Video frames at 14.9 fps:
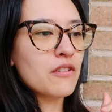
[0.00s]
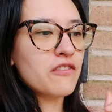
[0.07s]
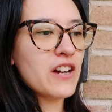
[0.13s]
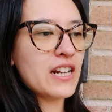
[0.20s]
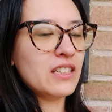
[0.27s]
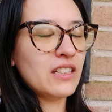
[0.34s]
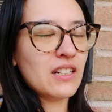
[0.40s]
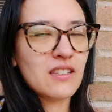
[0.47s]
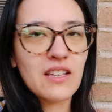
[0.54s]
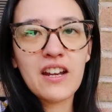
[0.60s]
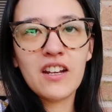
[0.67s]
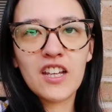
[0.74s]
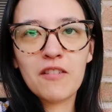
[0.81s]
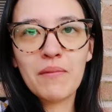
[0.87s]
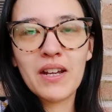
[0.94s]
finally
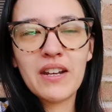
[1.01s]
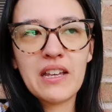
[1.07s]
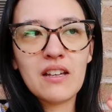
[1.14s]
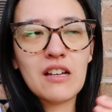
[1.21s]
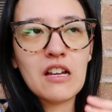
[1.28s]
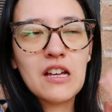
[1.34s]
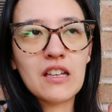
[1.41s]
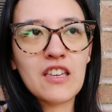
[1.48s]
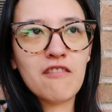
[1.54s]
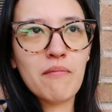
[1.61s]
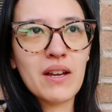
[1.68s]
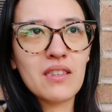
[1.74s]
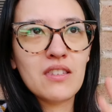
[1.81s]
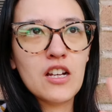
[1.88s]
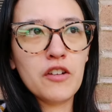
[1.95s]
decided to give
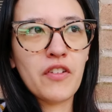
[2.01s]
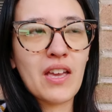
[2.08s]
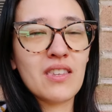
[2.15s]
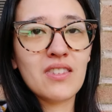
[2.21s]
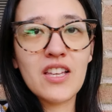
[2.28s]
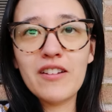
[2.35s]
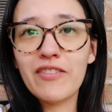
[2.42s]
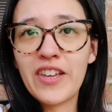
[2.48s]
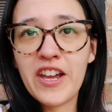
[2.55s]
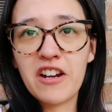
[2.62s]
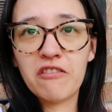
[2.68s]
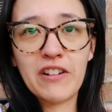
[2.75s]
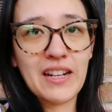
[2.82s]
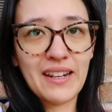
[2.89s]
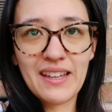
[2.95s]
myself a
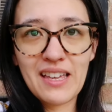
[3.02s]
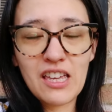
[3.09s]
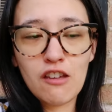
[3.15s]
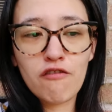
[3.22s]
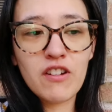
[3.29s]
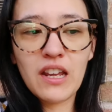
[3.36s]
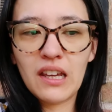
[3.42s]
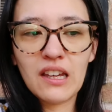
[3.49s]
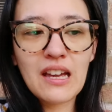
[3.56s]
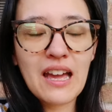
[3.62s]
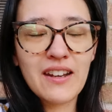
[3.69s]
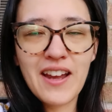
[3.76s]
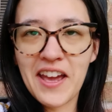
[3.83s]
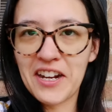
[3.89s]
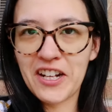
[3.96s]
self-care reading evening
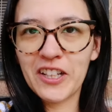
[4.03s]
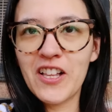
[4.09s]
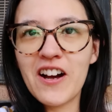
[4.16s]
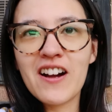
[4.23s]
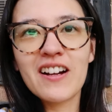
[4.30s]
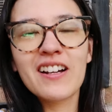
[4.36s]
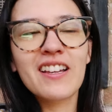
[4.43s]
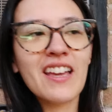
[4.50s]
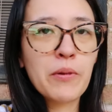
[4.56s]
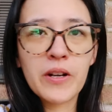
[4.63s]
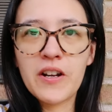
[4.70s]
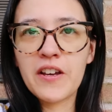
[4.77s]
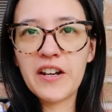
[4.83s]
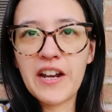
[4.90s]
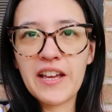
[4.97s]
at 9 o'clock and
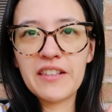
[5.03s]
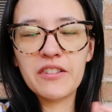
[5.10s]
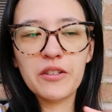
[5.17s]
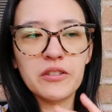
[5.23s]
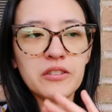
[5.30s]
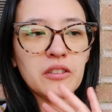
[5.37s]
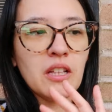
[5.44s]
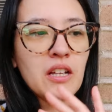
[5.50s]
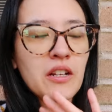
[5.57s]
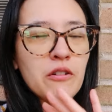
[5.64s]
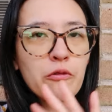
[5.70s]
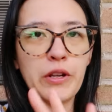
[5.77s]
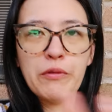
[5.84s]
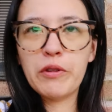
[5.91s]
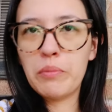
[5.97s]
put on a nice little
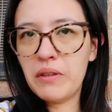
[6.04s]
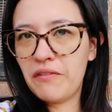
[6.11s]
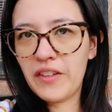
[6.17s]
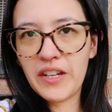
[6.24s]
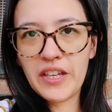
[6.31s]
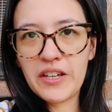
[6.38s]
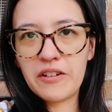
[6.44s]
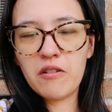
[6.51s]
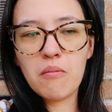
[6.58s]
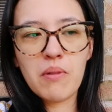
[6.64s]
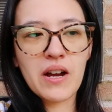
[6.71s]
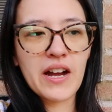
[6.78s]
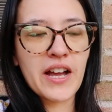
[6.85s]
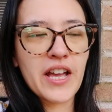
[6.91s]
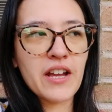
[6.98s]
Read With Me video
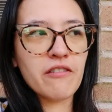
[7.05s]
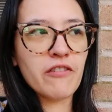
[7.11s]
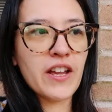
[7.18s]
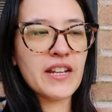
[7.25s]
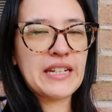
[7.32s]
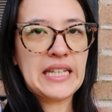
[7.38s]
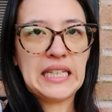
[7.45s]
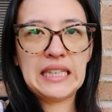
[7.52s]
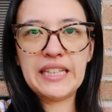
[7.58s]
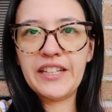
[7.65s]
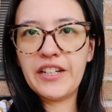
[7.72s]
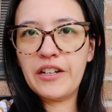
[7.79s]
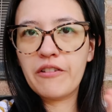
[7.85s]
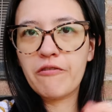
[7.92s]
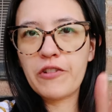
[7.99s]
by Randy
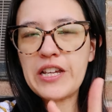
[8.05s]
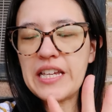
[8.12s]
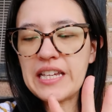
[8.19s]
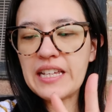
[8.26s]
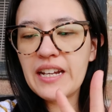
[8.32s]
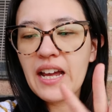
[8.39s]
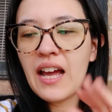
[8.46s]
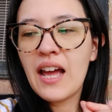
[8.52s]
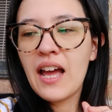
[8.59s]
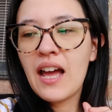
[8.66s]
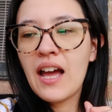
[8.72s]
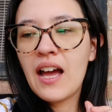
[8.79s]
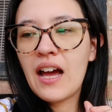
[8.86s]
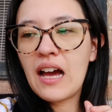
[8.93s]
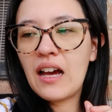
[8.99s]
Lynn Reed,
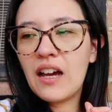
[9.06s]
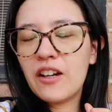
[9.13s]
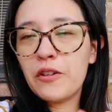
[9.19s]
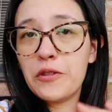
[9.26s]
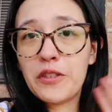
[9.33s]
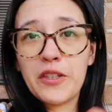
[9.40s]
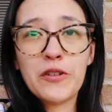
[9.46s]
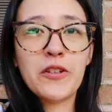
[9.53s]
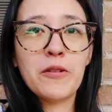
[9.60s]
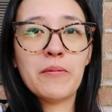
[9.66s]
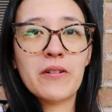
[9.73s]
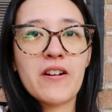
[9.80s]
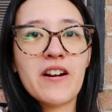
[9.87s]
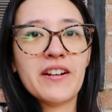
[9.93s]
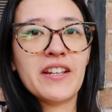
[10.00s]
who's a
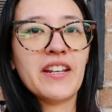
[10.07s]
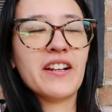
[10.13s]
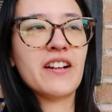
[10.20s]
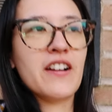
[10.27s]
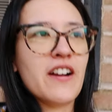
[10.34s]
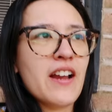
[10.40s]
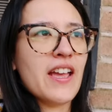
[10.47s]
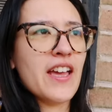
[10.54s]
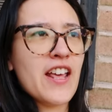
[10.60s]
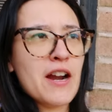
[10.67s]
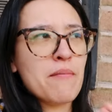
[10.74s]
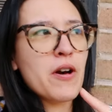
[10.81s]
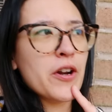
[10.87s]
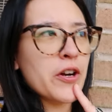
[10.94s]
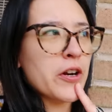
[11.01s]
YouTuber on here, and
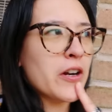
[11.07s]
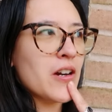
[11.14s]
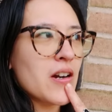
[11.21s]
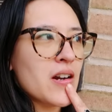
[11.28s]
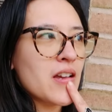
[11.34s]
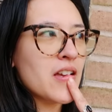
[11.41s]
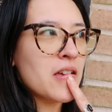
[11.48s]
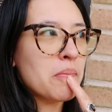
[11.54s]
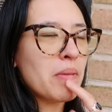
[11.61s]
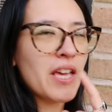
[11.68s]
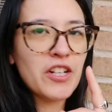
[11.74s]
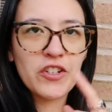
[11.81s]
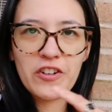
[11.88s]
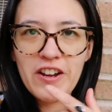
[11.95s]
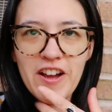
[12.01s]
I'm on her
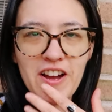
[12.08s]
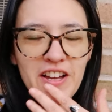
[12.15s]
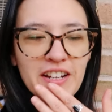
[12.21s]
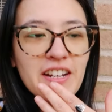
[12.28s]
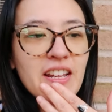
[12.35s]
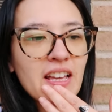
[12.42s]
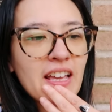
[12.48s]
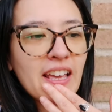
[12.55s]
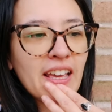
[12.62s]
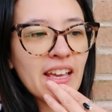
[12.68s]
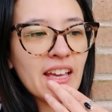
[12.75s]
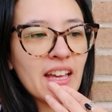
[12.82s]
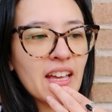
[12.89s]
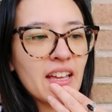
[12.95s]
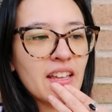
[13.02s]
Patreon,
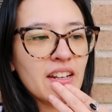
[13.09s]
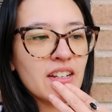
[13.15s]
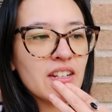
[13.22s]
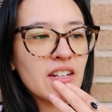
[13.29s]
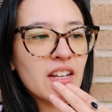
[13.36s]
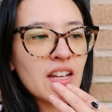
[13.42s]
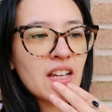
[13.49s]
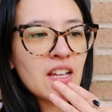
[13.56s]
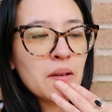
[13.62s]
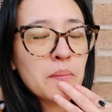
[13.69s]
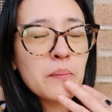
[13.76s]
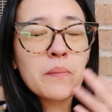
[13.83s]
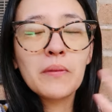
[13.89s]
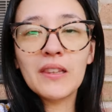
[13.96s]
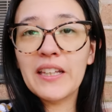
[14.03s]
and
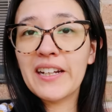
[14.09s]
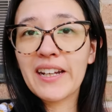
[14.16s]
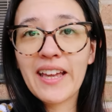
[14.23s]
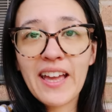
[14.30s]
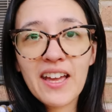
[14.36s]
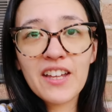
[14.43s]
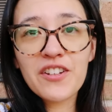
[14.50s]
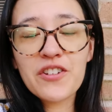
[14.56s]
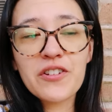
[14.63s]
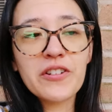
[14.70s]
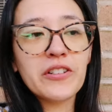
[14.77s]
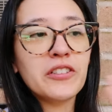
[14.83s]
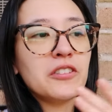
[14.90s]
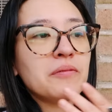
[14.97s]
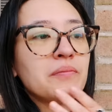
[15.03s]
lit a
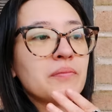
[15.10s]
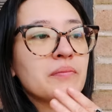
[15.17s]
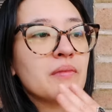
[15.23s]
candle,